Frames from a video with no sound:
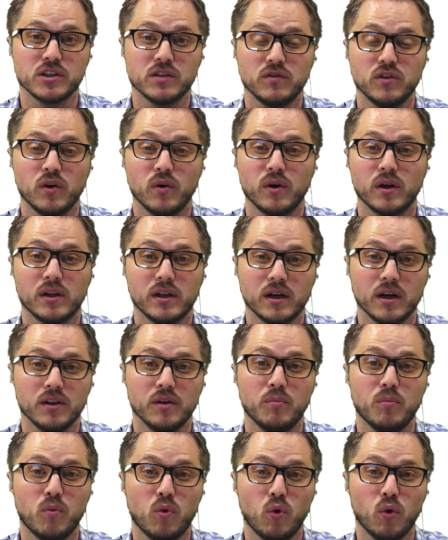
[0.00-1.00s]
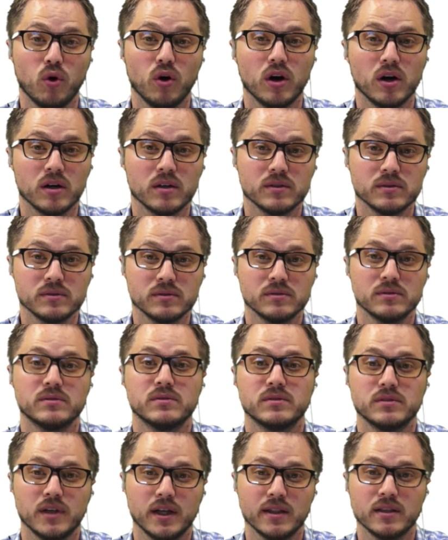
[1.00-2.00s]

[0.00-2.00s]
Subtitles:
If you go to click on the more at